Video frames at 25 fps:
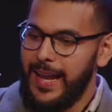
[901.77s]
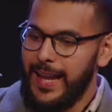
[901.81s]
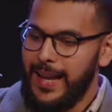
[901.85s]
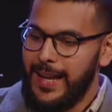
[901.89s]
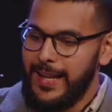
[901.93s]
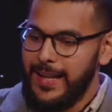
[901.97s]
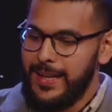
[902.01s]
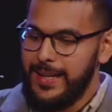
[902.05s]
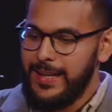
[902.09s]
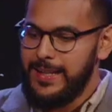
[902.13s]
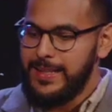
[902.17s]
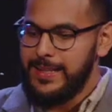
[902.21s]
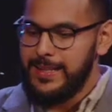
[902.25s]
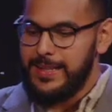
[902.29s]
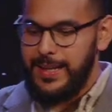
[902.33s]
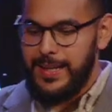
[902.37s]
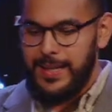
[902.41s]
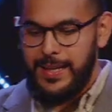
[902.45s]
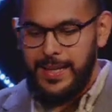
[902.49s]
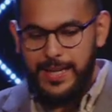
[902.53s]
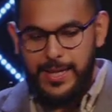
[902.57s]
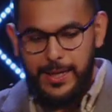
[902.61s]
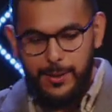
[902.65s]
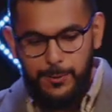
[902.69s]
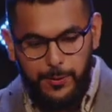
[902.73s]
And
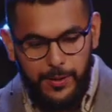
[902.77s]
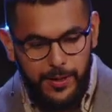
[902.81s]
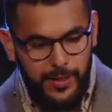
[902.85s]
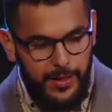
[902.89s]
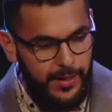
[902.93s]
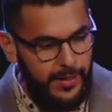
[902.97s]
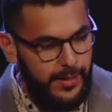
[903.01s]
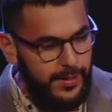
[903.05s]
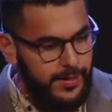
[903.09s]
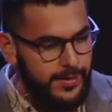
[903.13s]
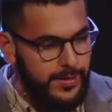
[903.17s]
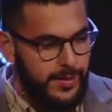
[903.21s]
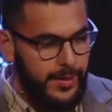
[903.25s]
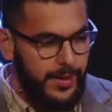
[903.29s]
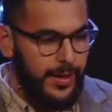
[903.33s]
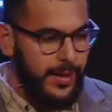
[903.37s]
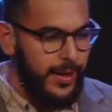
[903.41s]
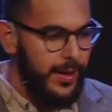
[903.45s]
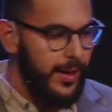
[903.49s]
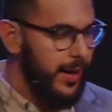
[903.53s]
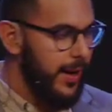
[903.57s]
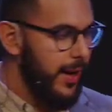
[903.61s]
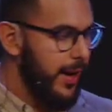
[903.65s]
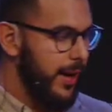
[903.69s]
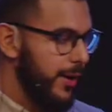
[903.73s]
he was
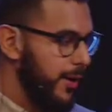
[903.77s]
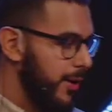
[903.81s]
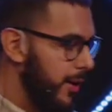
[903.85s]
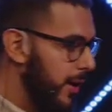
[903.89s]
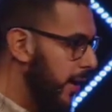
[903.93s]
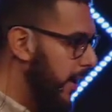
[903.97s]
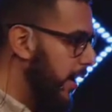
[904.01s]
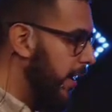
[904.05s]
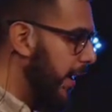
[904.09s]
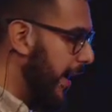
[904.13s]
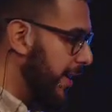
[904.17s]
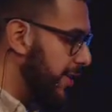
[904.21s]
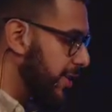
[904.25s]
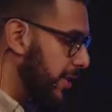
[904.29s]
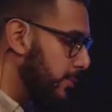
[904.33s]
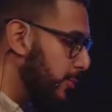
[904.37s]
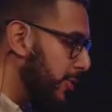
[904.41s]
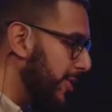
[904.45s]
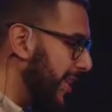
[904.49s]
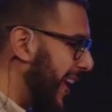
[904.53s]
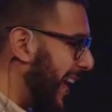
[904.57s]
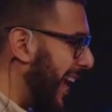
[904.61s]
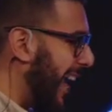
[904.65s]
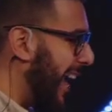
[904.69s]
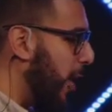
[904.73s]

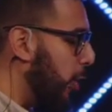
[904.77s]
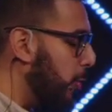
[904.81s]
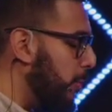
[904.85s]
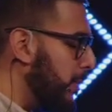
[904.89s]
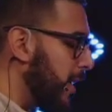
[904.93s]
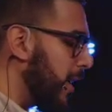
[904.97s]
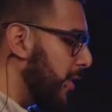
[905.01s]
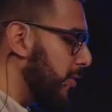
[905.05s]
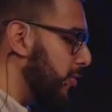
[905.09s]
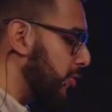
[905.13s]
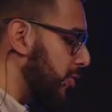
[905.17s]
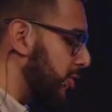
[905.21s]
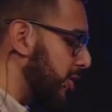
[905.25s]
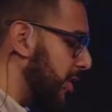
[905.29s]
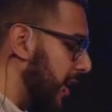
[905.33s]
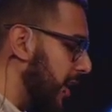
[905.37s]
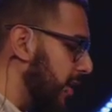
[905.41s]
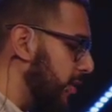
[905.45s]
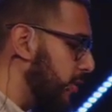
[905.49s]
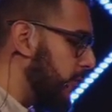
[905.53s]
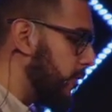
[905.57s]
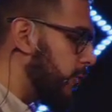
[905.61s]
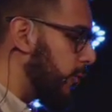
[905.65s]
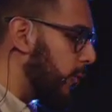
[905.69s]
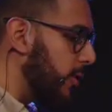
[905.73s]
someone that helped me
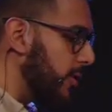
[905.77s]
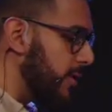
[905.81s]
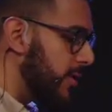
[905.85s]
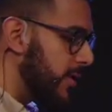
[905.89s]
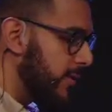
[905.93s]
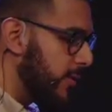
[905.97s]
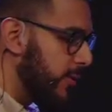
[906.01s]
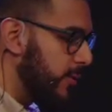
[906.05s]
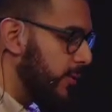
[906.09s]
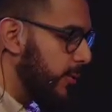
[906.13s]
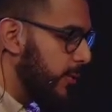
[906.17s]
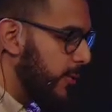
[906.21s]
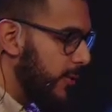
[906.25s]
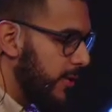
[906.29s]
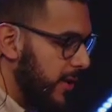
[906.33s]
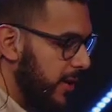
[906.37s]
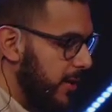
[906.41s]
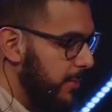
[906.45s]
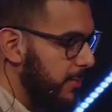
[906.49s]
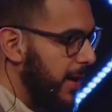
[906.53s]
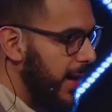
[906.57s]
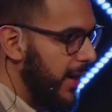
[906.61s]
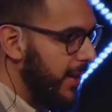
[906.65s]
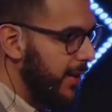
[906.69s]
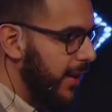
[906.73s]
understand the voice of the Lord
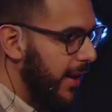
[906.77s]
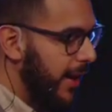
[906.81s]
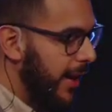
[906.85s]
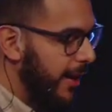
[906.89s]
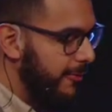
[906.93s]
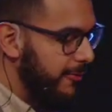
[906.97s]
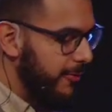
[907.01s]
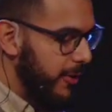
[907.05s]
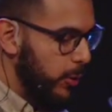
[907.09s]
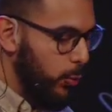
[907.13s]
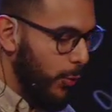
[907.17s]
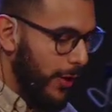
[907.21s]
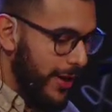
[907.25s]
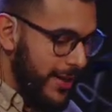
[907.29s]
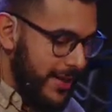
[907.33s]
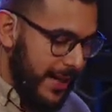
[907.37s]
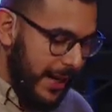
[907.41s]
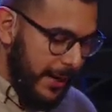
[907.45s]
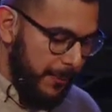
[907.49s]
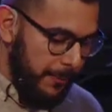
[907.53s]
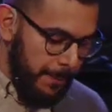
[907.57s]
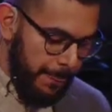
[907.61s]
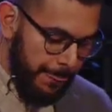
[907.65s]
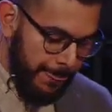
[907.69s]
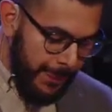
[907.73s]
in my life. And one
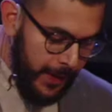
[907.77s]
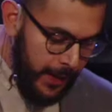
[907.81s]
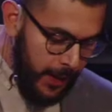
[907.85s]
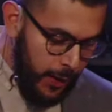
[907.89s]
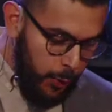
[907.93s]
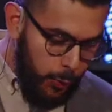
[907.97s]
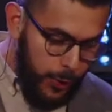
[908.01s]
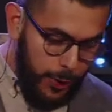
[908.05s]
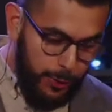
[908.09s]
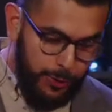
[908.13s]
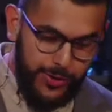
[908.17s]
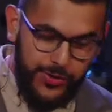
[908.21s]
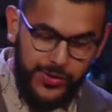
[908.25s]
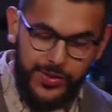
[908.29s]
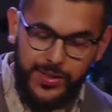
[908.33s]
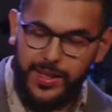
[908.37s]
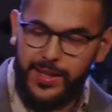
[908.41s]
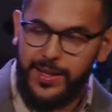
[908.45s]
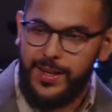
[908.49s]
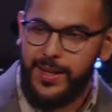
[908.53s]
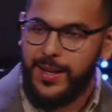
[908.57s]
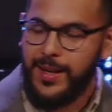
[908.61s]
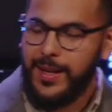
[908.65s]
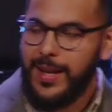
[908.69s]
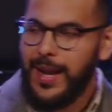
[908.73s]
day, we were
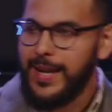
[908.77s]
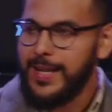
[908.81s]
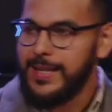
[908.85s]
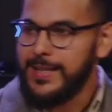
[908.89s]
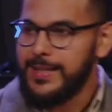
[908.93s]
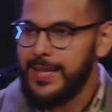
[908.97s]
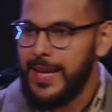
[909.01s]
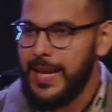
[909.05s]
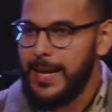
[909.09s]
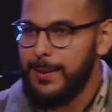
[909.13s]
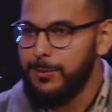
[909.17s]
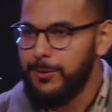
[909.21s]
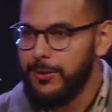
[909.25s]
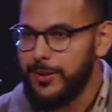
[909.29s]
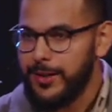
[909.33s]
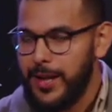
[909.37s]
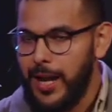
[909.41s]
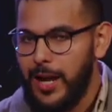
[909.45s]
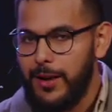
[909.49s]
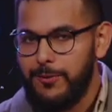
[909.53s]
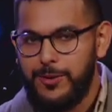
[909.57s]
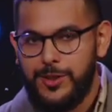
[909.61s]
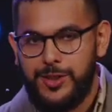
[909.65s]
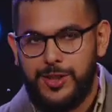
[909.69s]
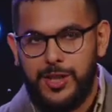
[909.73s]
sitting at a table at a
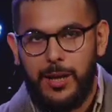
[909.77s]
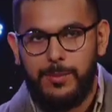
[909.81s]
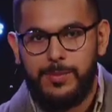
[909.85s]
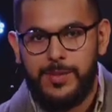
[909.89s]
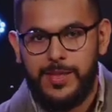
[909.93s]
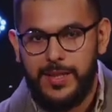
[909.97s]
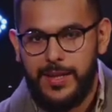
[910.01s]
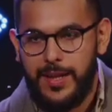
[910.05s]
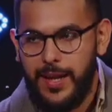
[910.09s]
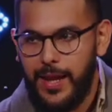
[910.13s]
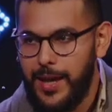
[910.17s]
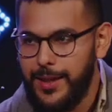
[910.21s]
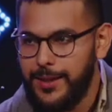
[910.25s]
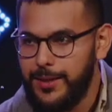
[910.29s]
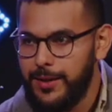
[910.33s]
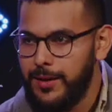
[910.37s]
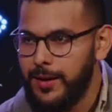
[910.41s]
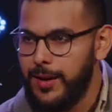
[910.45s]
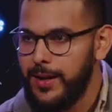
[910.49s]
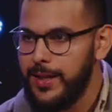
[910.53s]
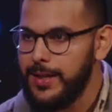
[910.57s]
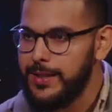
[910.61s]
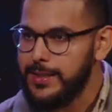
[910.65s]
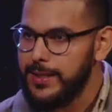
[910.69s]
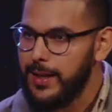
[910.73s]
coffee shop
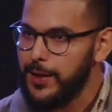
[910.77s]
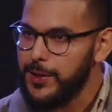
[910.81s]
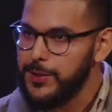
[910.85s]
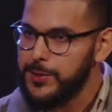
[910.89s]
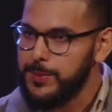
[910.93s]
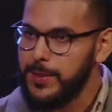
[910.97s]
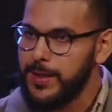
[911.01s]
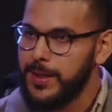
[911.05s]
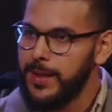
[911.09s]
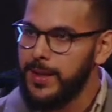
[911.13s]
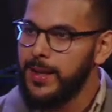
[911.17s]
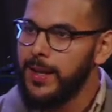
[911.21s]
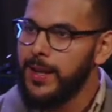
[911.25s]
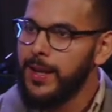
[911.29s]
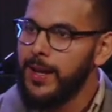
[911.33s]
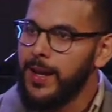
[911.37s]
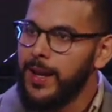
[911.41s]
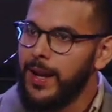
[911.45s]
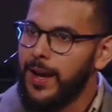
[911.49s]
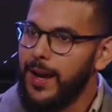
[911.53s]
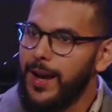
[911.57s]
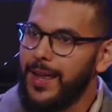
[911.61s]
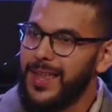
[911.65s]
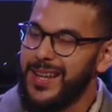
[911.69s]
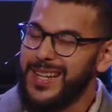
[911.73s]
together, and he tells me
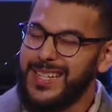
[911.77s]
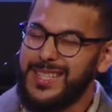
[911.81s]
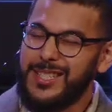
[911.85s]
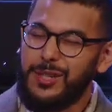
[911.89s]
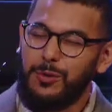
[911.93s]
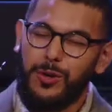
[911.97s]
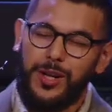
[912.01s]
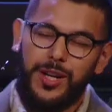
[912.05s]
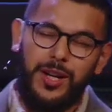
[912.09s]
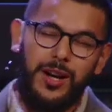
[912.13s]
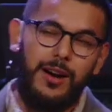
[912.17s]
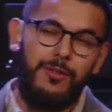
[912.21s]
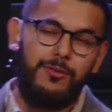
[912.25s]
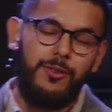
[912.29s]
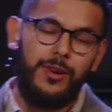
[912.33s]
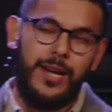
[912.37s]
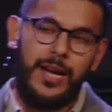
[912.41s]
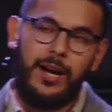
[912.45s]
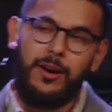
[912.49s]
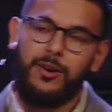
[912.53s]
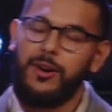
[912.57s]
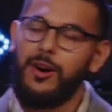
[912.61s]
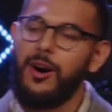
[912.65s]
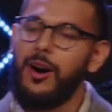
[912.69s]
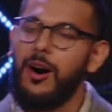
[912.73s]
that he's a
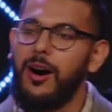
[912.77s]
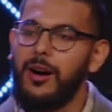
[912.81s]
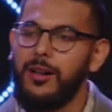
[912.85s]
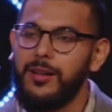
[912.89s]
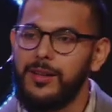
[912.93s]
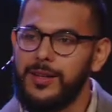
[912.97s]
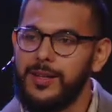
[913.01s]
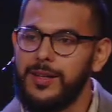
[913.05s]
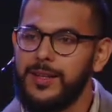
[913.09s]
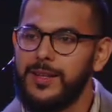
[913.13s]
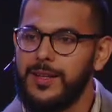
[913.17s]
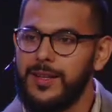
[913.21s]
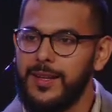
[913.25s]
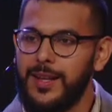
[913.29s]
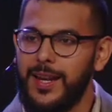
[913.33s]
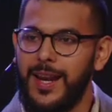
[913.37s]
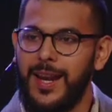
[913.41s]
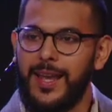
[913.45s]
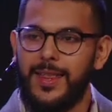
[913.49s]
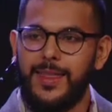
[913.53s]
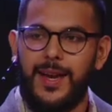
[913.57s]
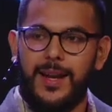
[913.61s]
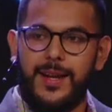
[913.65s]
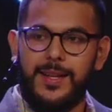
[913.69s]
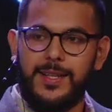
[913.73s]
recovering alcoholic,
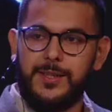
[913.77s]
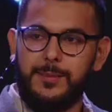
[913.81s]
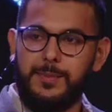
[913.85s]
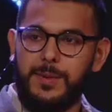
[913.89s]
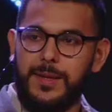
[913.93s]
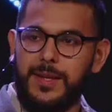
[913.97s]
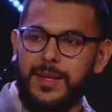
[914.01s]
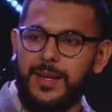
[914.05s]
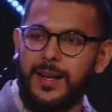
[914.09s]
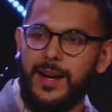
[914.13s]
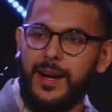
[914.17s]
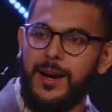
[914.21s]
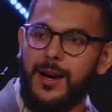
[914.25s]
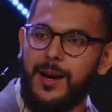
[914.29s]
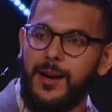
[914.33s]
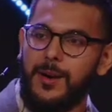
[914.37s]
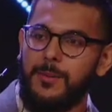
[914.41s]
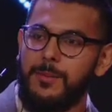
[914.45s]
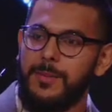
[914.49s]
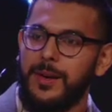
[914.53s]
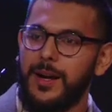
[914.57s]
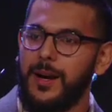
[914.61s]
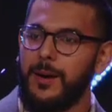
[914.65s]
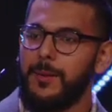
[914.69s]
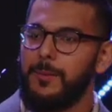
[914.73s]
and that it's
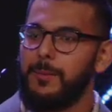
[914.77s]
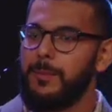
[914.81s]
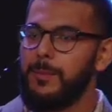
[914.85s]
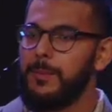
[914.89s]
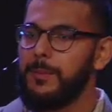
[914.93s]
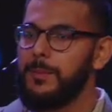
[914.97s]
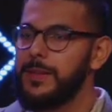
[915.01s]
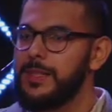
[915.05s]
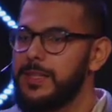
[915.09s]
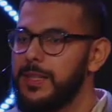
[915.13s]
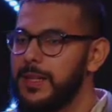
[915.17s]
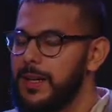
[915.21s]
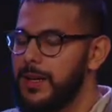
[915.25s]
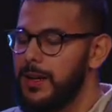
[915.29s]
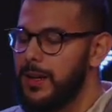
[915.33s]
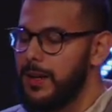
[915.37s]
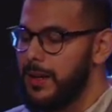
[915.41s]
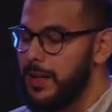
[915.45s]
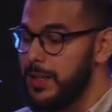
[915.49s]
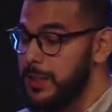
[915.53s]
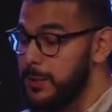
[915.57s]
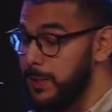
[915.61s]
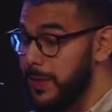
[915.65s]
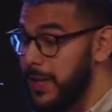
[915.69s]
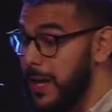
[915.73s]
become
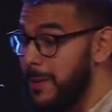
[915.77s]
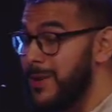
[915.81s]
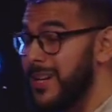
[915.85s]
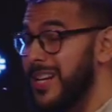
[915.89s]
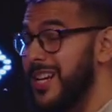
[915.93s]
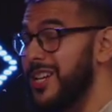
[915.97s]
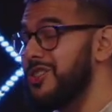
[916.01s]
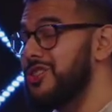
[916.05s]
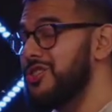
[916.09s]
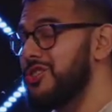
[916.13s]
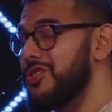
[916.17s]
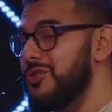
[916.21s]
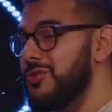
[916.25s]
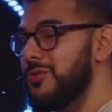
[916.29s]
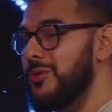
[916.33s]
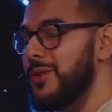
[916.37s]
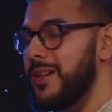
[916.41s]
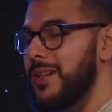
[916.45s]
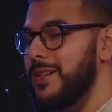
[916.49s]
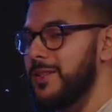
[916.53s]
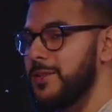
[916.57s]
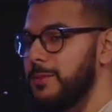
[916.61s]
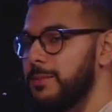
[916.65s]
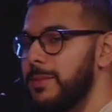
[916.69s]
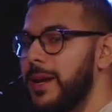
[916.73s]
an issue
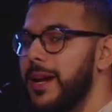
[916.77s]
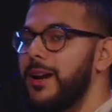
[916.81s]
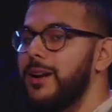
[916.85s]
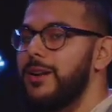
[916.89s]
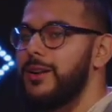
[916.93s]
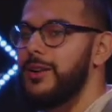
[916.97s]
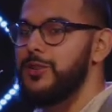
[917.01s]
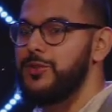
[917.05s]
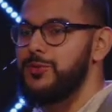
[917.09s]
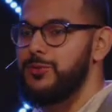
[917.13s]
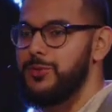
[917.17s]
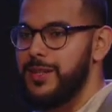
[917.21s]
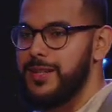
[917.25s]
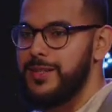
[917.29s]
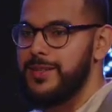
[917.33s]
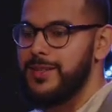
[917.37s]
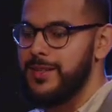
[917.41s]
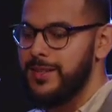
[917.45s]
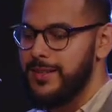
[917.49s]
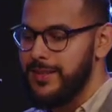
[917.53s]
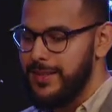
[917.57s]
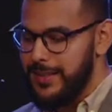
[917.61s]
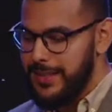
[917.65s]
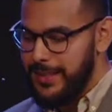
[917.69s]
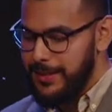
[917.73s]
in his marriage
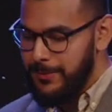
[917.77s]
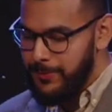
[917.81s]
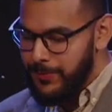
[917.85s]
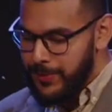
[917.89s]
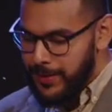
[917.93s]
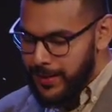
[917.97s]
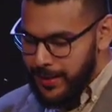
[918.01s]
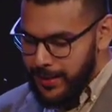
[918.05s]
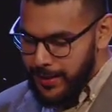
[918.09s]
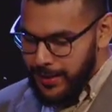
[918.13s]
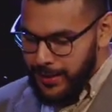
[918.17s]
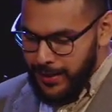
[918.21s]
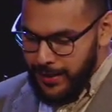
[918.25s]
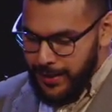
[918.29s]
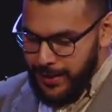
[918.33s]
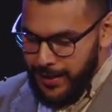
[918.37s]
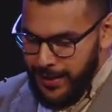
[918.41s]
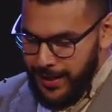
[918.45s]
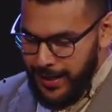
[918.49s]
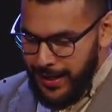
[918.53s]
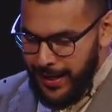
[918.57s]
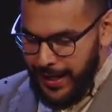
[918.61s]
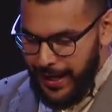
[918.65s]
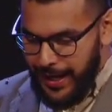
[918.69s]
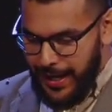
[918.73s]
recently.
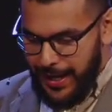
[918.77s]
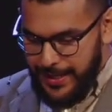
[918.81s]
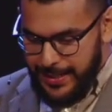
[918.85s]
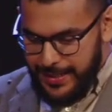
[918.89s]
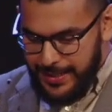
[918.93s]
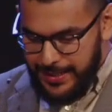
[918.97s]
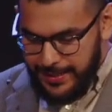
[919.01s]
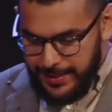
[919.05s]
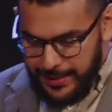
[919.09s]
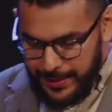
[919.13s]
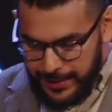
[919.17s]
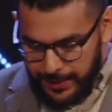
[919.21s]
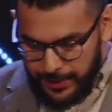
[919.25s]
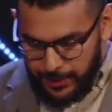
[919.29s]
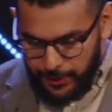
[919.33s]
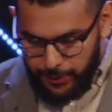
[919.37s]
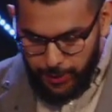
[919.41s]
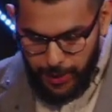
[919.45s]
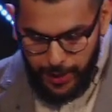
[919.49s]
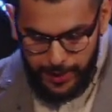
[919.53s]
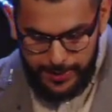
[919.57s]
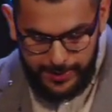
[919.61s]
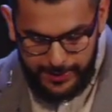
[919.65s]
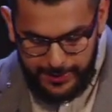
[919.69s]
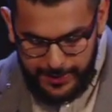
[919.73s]
And he's sitting
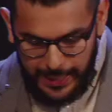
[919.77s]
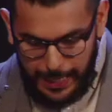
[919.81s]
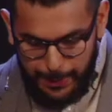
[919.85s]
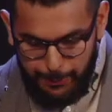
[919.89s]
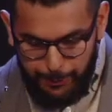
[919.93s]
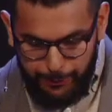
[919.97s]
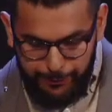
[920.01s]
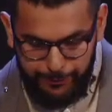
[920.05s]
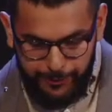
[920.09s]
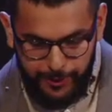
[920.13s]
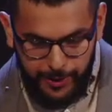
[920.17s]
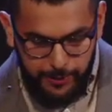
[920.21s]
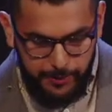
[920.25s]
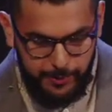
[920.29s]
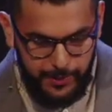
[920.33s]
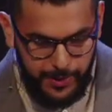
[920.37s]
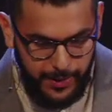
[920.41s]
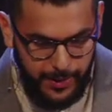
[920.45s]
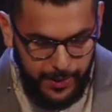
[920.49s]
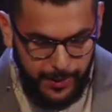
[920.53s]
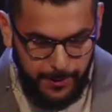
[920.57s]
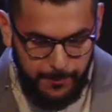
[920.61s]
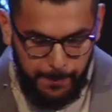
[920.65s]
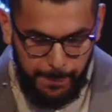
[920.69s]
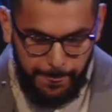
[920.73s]
across the table from
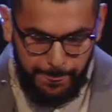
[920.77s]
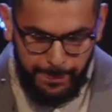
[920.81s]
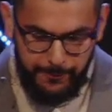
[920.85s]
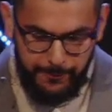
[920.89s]
me,